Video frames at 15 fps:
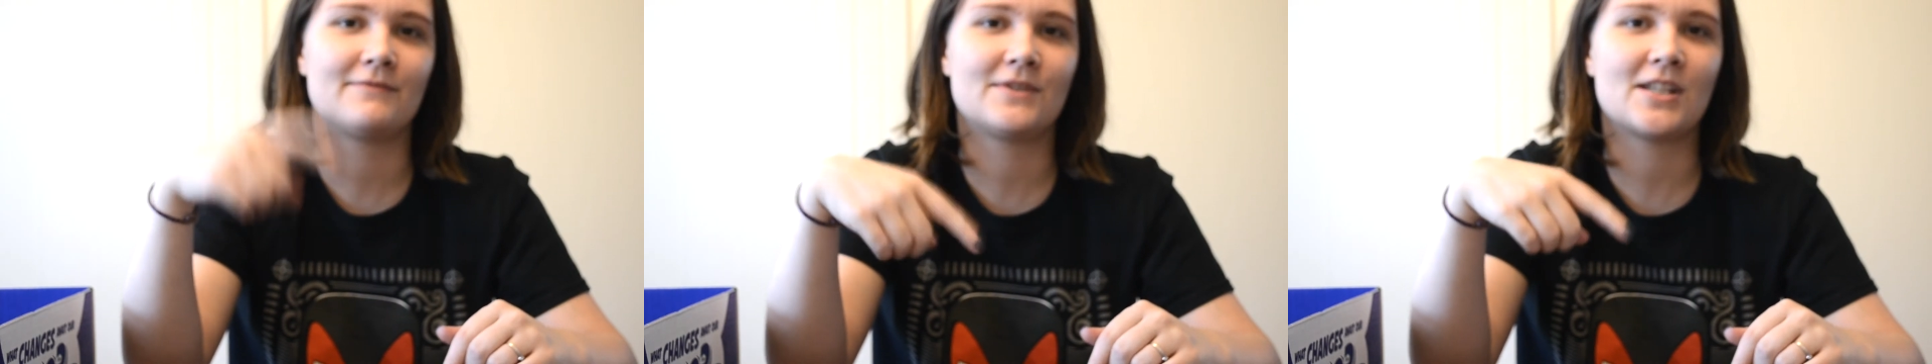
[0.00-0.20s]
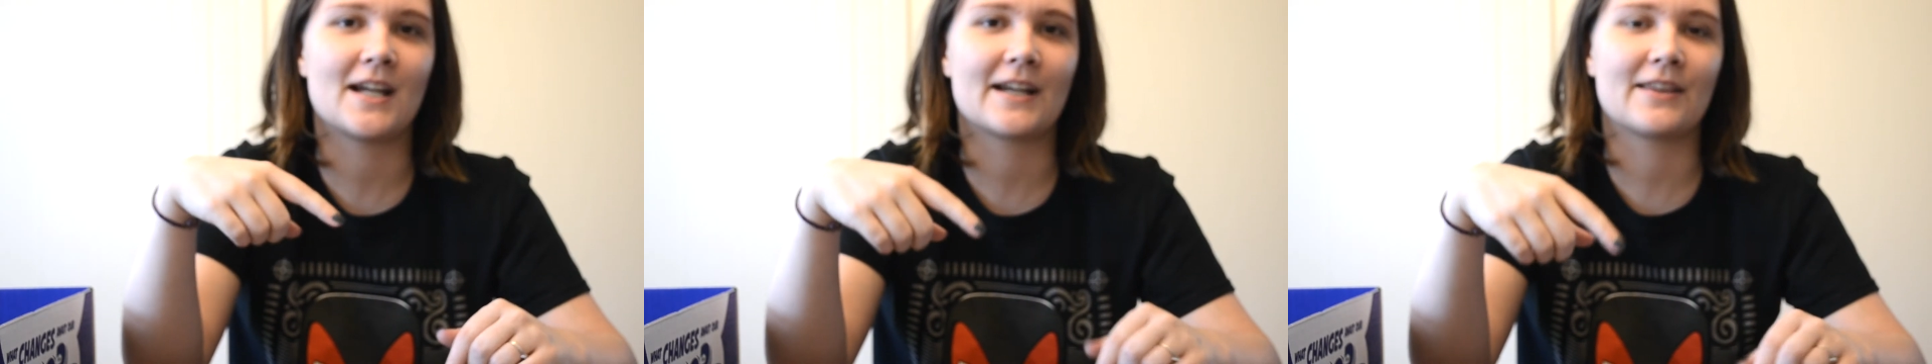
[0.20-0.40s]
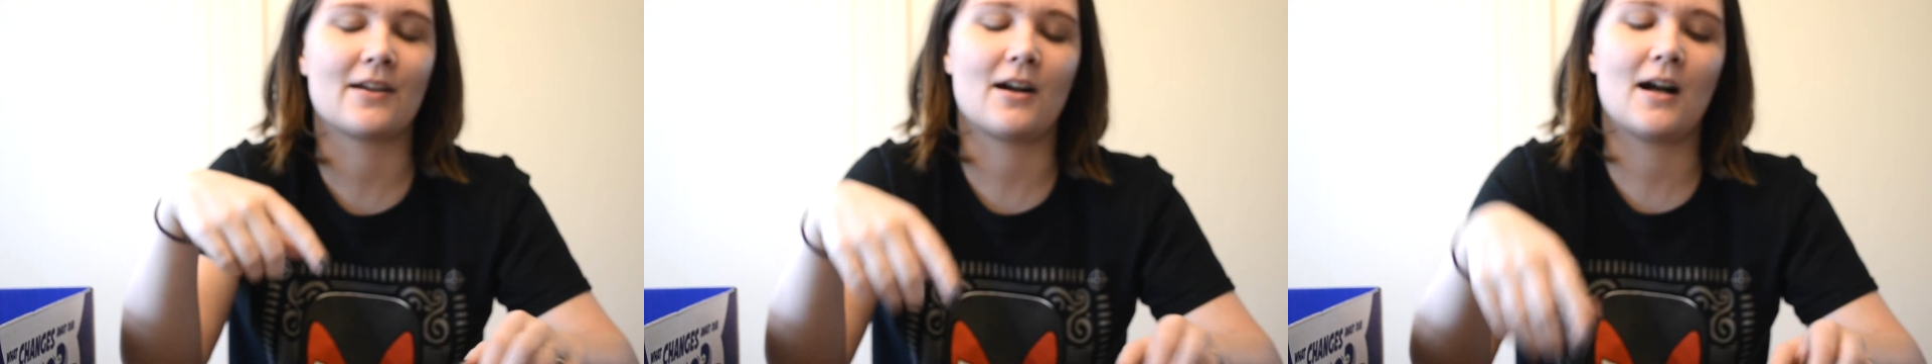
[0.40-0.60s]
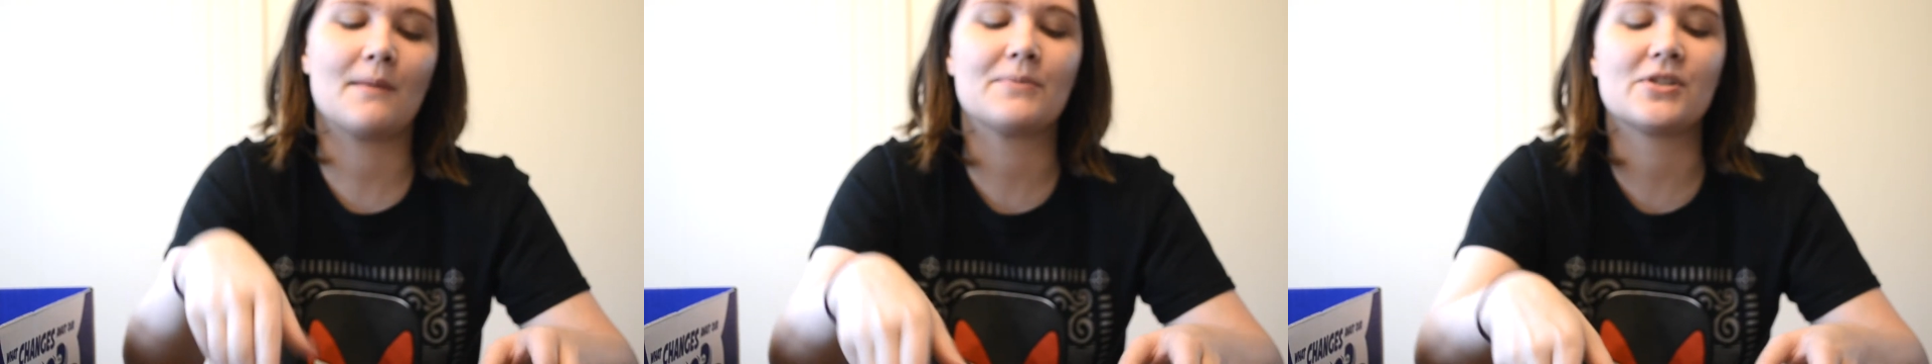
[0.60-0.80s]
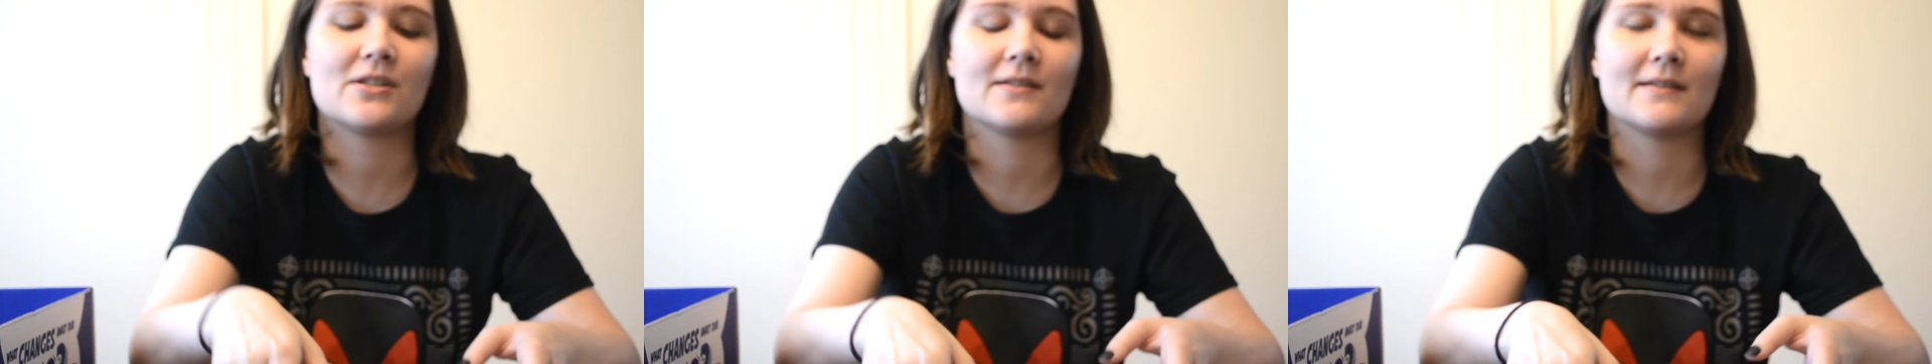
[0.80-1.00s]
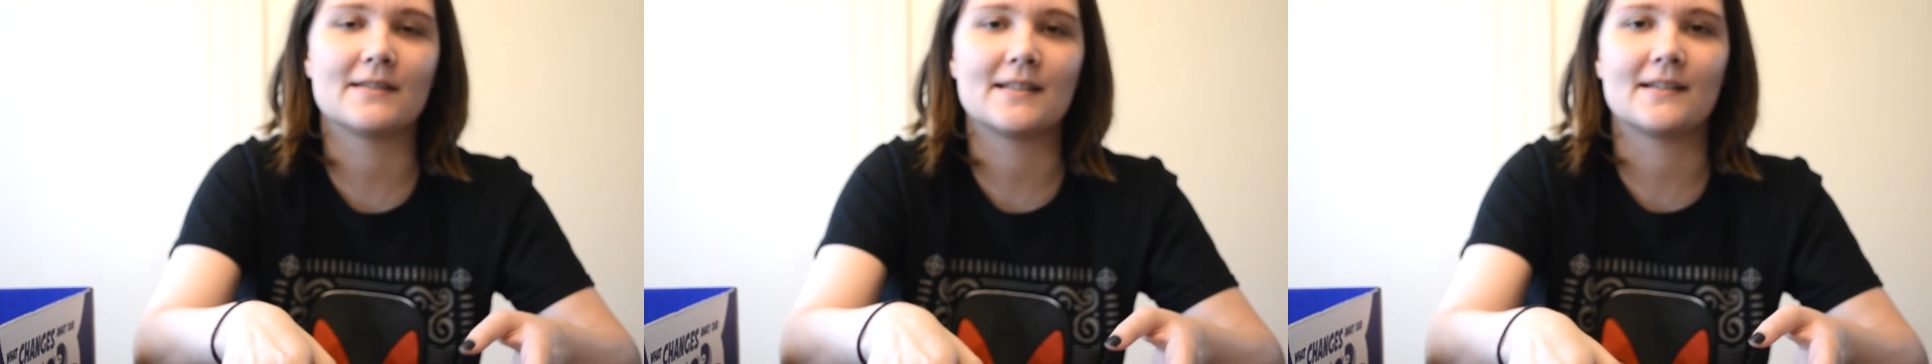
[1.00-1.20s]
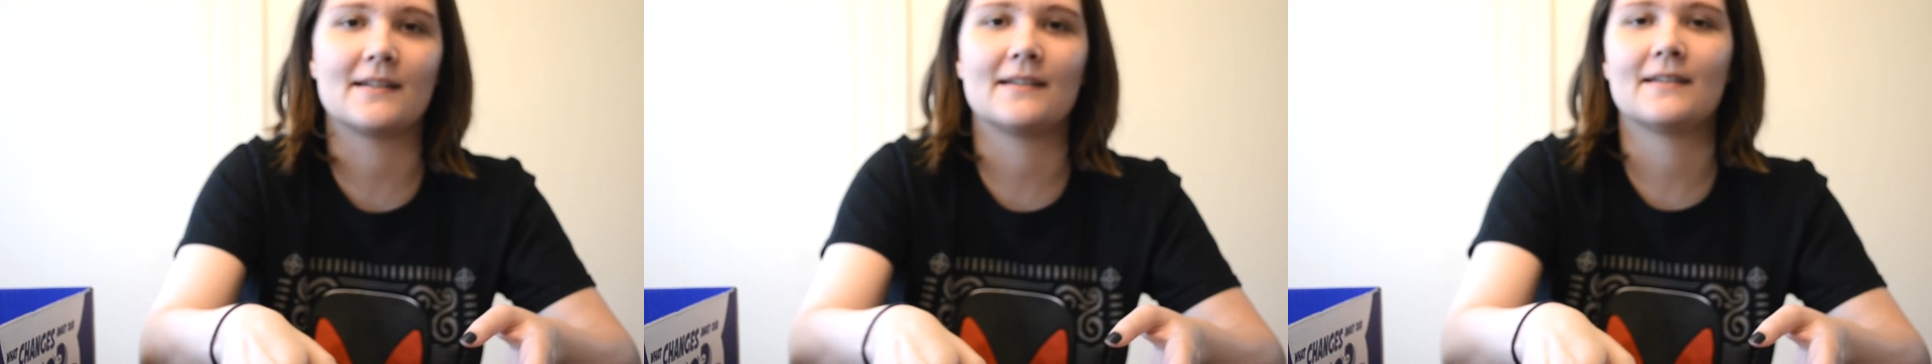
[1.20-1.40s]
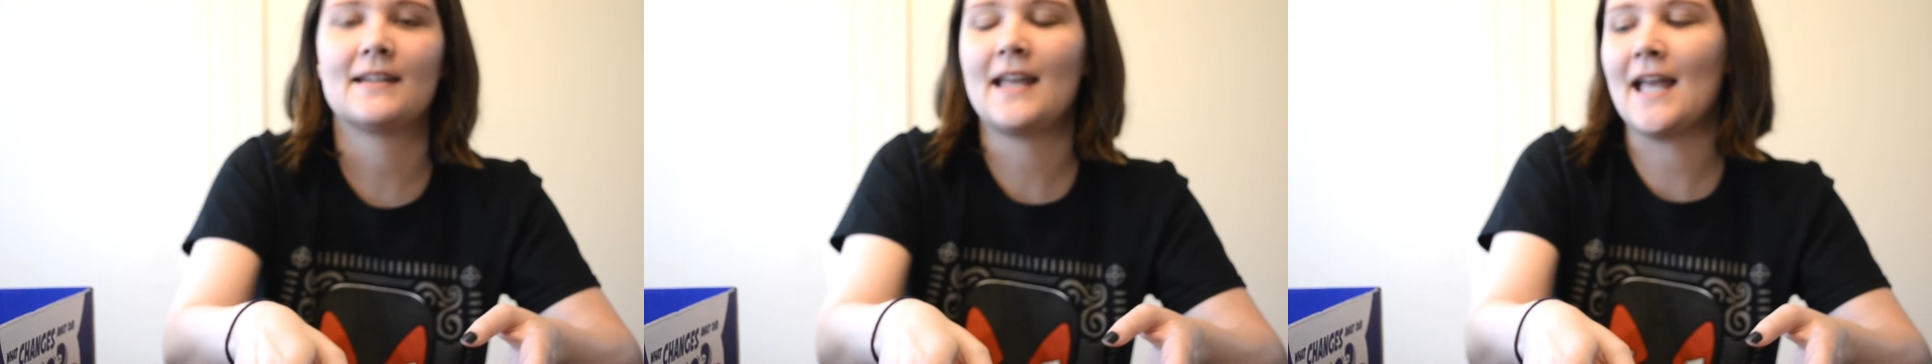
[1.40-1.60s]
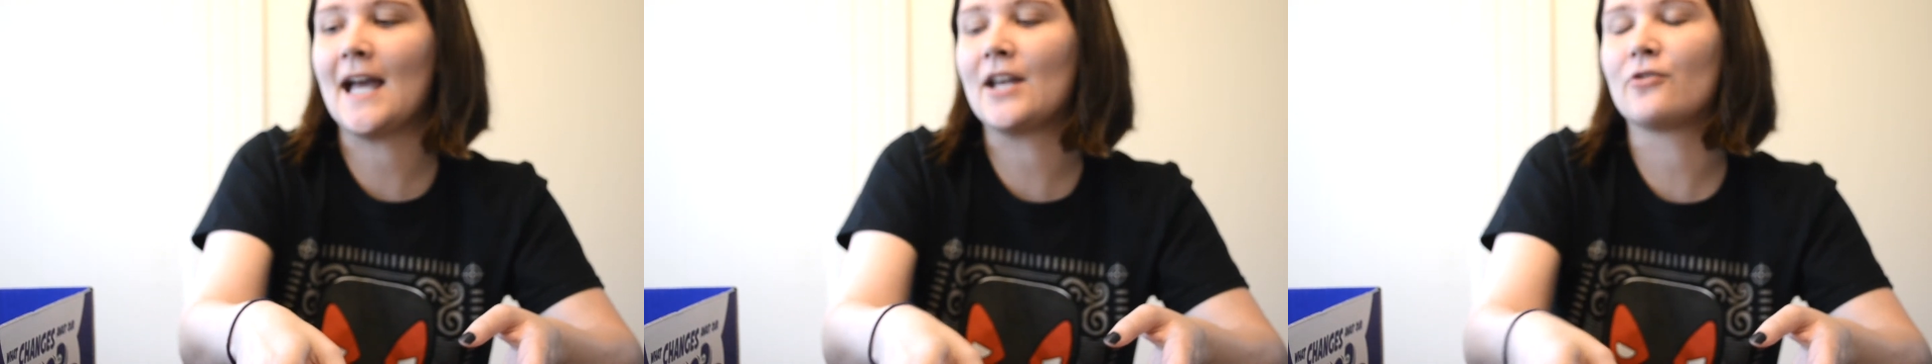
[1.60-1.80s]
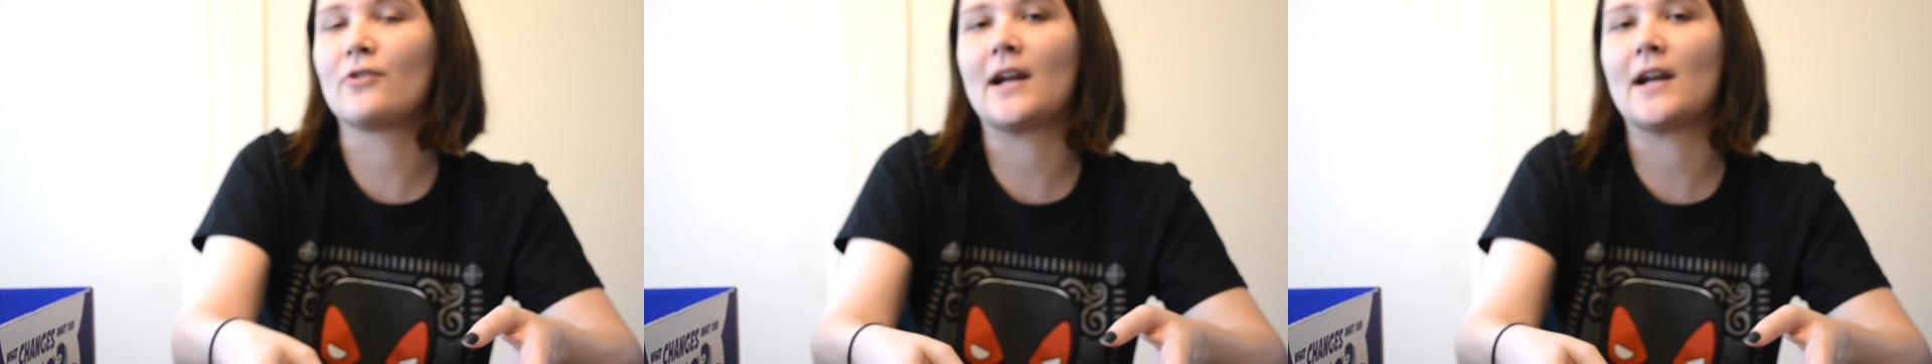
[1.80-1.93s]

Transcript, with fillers: check the option to add a